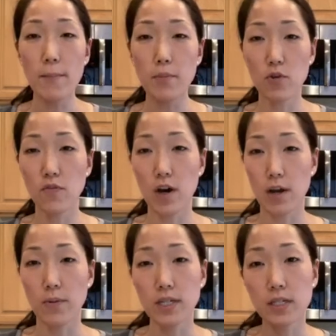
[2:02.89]
I move on,
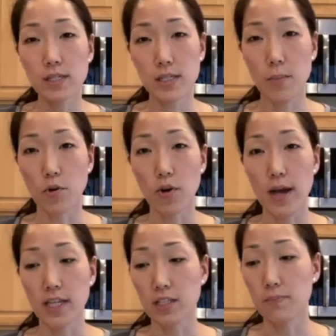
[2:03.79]
I wanted to
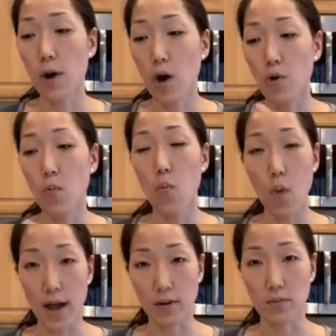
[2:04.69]
summarize part
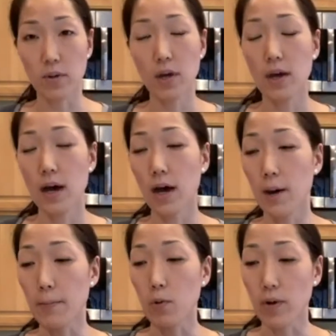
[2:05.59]
1,
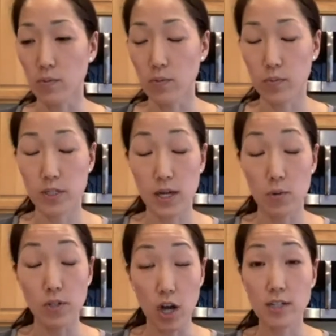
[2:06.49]
what
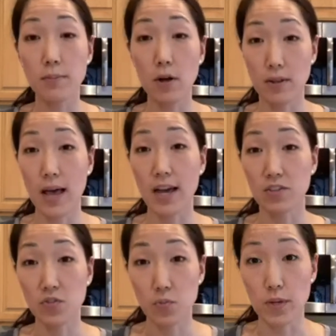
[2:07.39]
we talked about
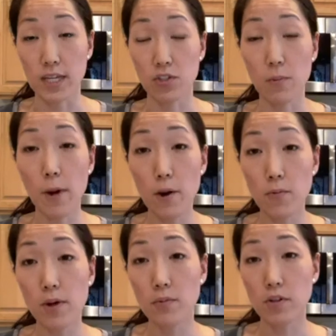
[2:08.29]
last week. So
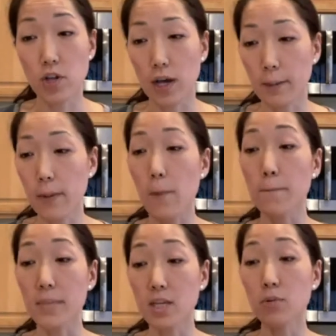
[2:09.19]
part 1, we were talking
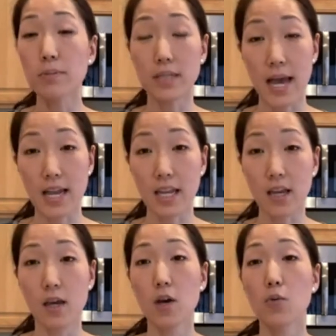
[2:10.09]
about meal
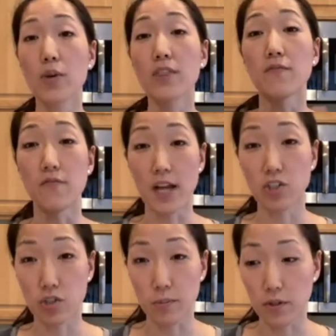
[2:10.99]
planning with
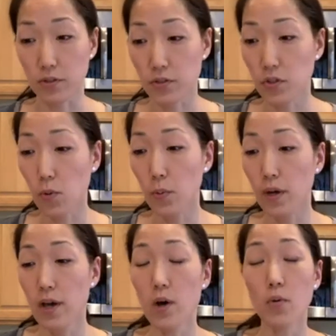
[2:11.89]
vegetables. So
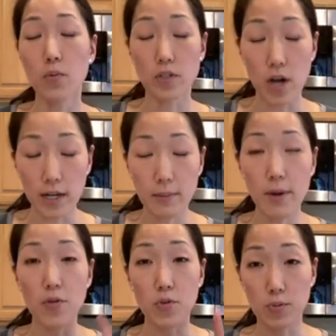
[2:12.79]
we're talking
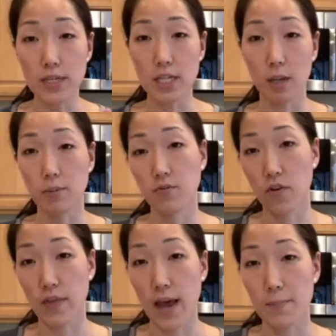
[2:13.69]
about 3 tips
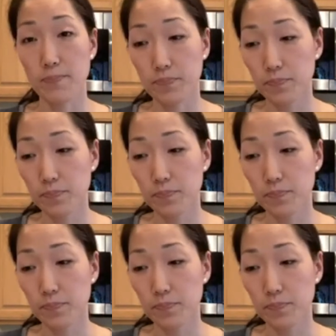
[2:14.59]
for that.